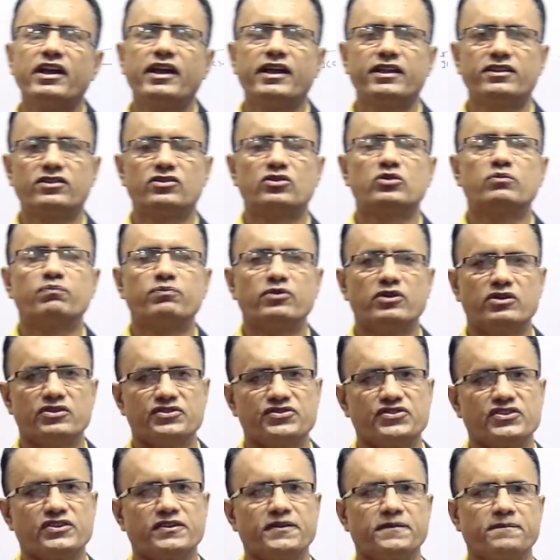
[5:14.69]

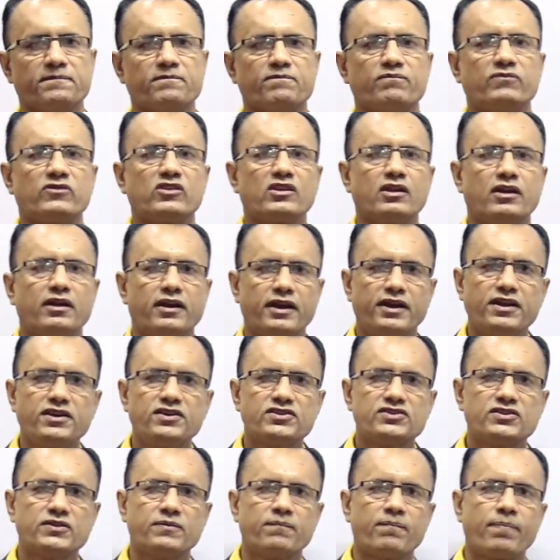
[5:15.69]
anthropology,
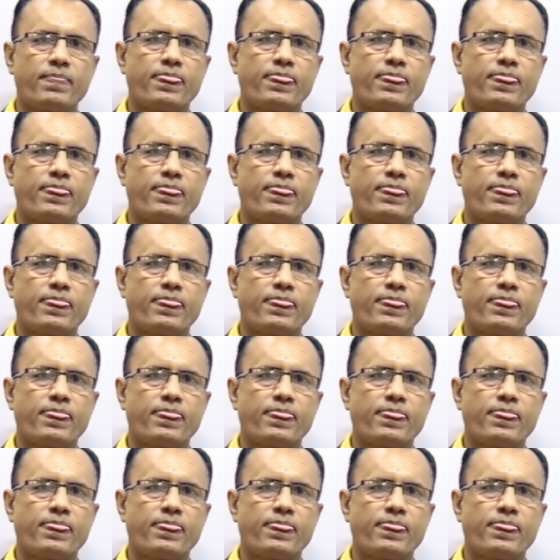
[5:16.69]
right?